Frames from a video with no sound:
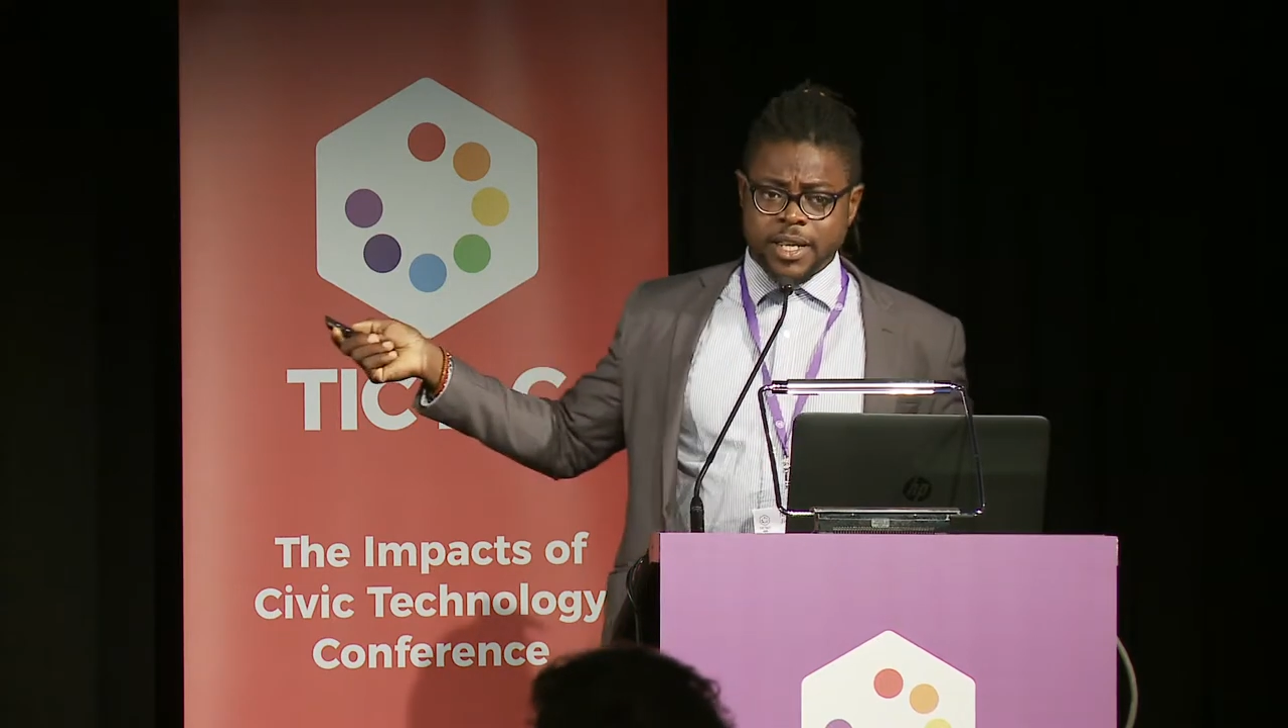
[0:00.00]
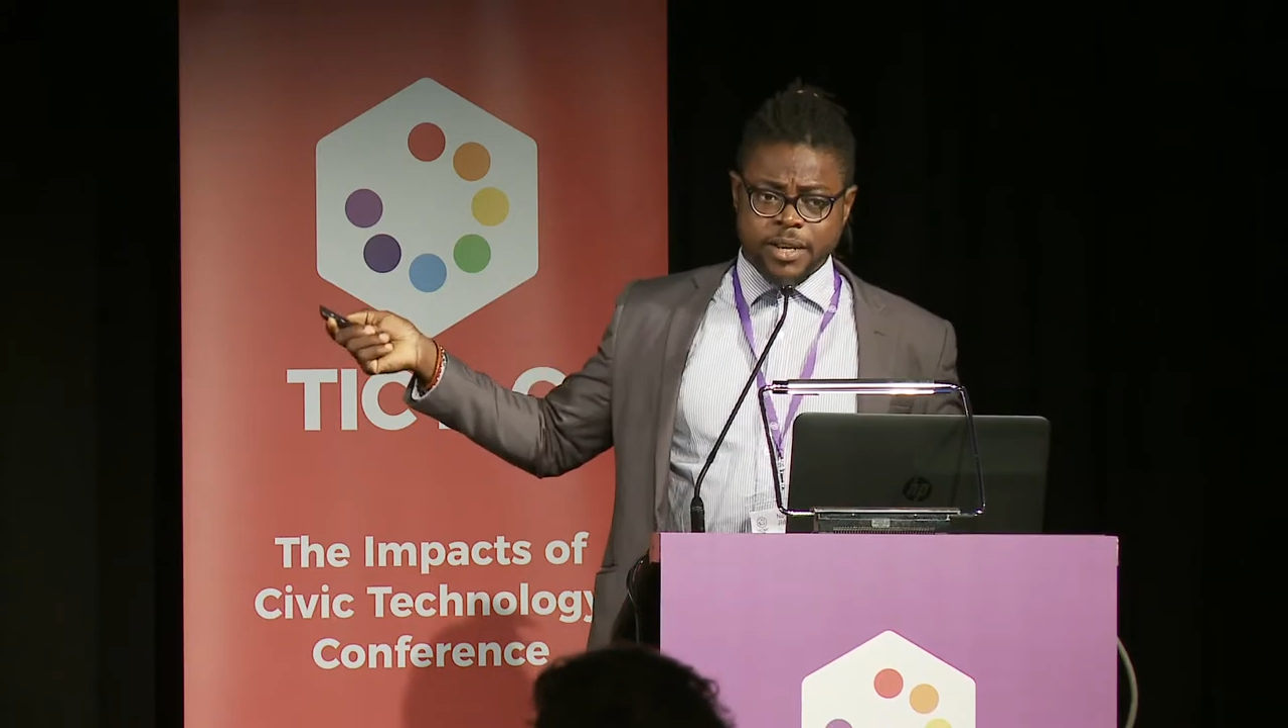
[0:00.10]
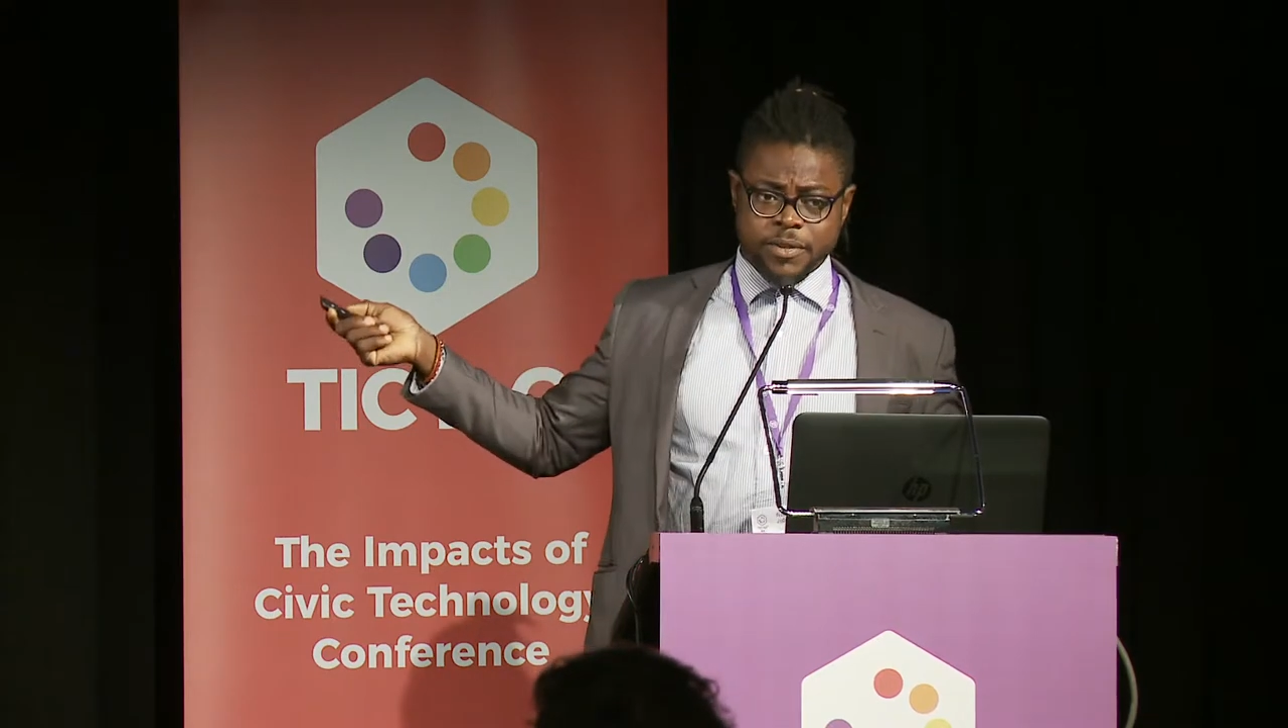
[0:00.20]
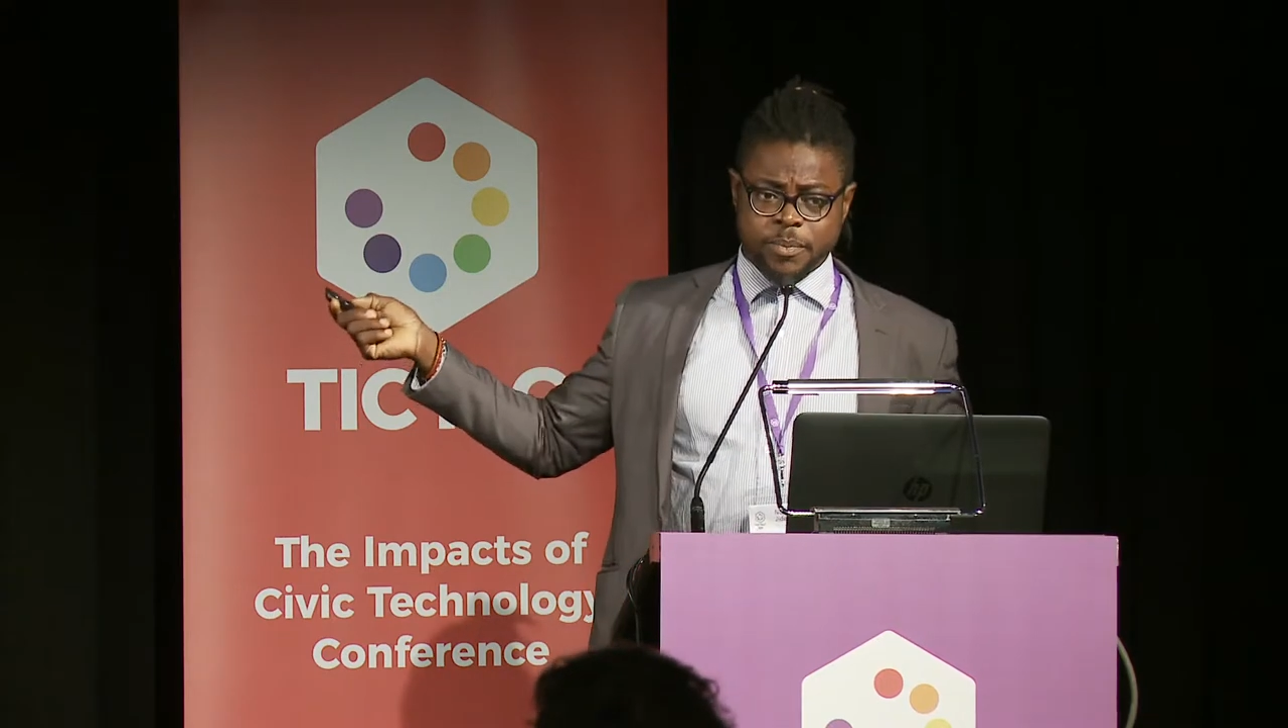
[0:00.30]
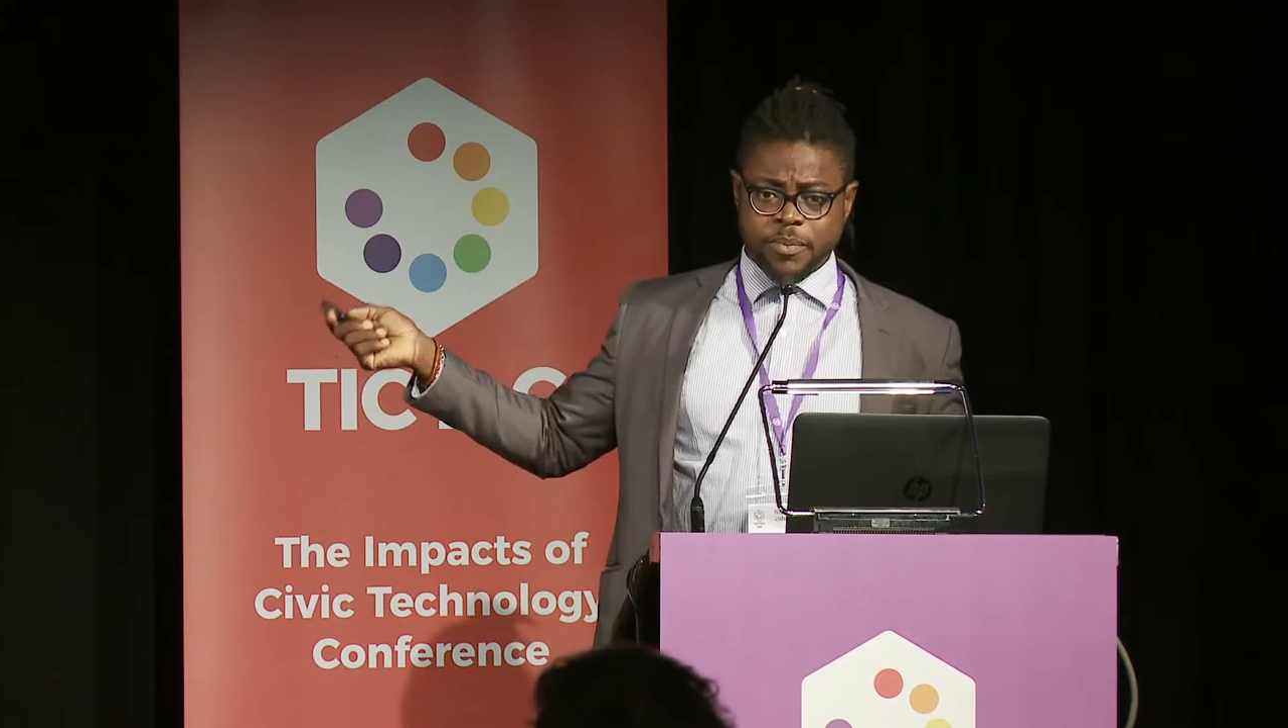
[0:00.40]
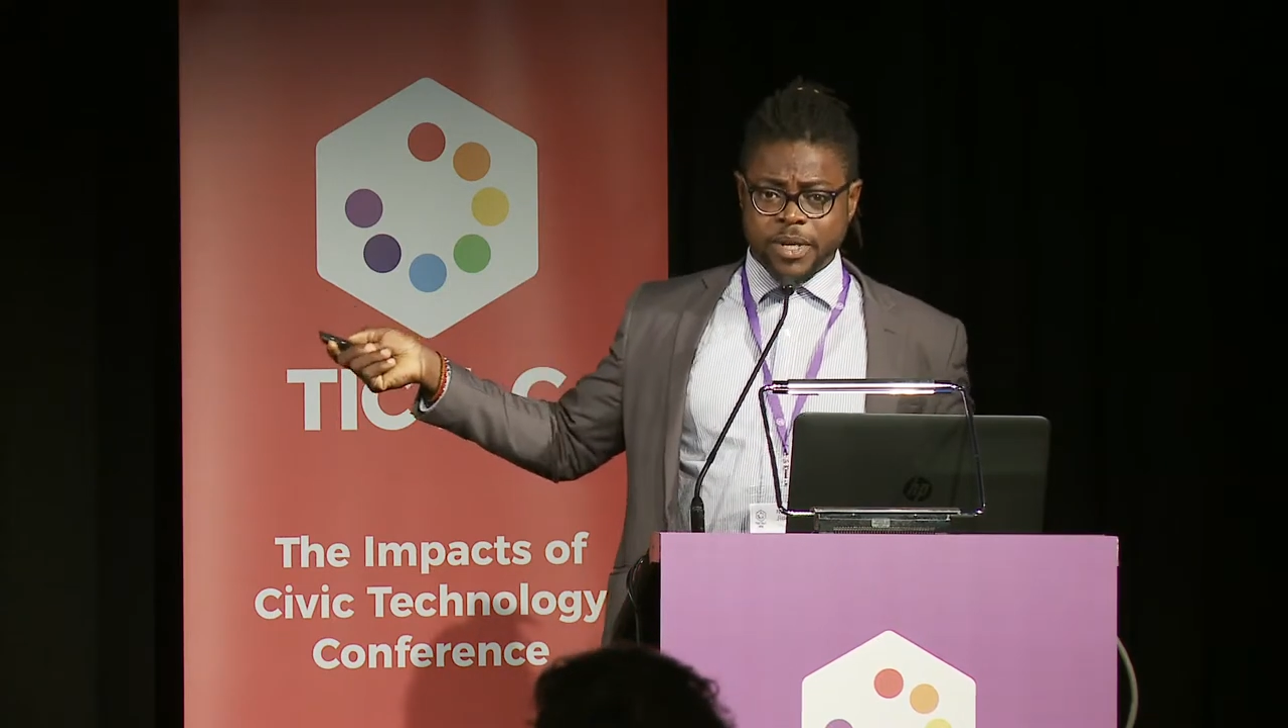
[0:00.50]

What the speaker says: there's